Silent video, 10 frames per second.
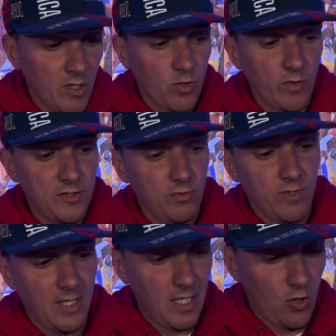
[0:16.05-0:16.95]
going to
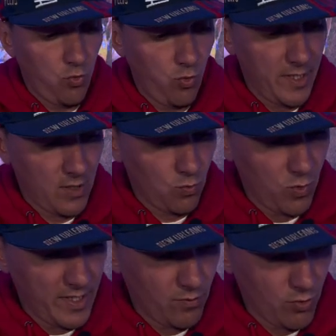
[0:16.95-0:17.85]
get a quick
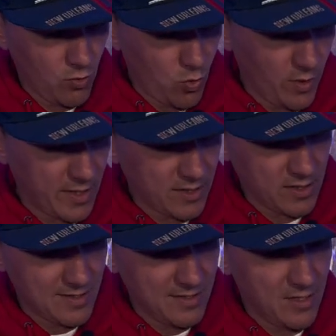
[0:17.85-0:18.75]
weight real quick. This
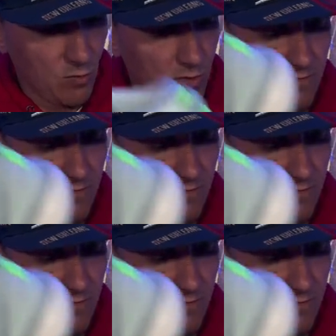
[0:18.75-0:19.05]
sneaker was